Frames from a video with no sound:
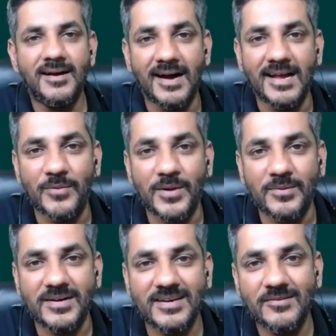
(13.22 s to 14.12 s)
Hi
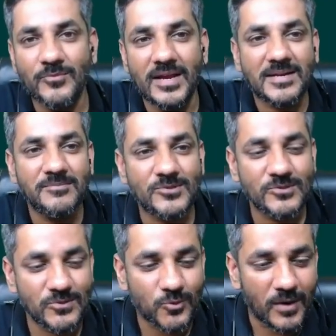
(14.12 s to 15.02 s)
everyone, welcome
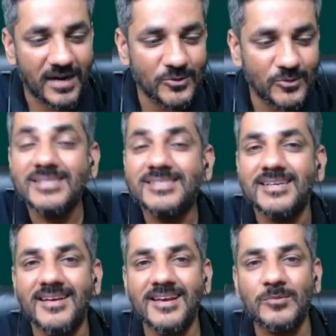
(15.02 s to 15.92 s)
to Quant Hua
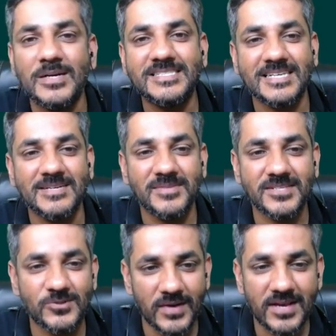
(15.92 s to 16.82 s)
Saral, question number
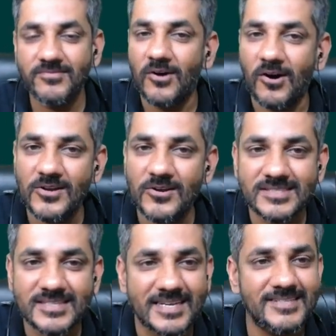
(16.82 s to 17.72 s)
12 on your
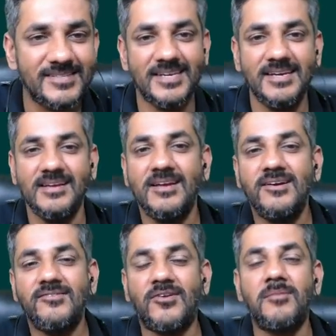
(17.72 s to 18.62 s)
screen today
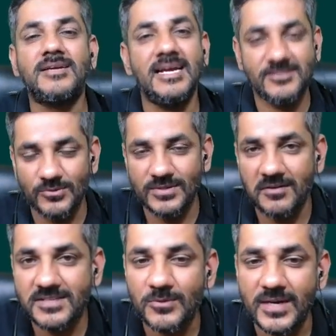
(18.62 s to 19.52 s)
from CAT
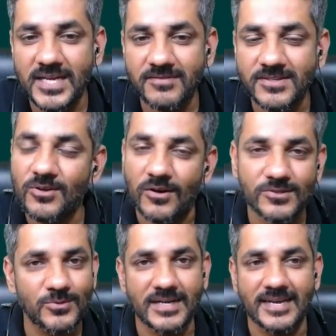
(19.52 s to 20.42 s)
2021 slot
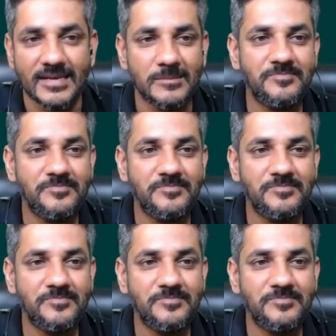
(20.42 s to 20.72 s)
2 again.